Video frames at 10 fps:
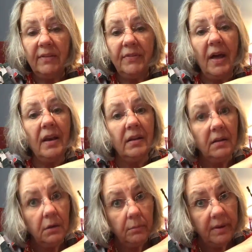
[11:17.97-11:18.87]
if not a
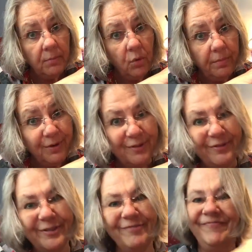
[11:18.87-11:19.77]
little bit more
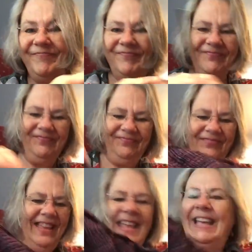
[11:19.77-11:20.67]
beautiful.
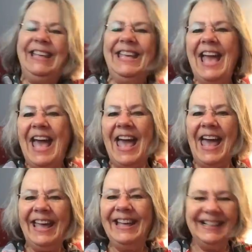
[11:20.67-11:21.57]

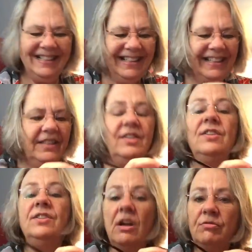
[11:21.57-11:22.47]
Yay!
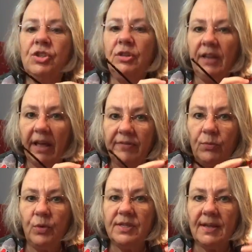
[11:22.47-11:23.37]
Don't you love
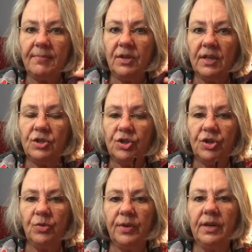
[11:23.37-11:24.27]
it when something that you're
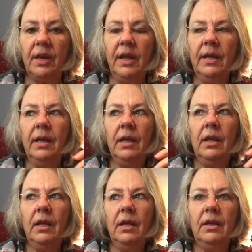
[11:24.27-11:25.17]
doing,
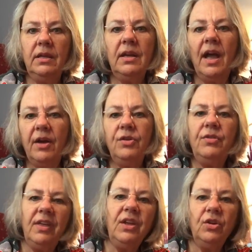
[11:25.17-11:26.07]

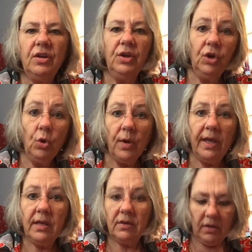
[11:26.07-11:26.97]
you think you can do
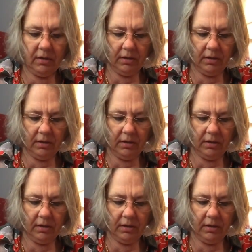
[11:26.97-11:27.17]
it,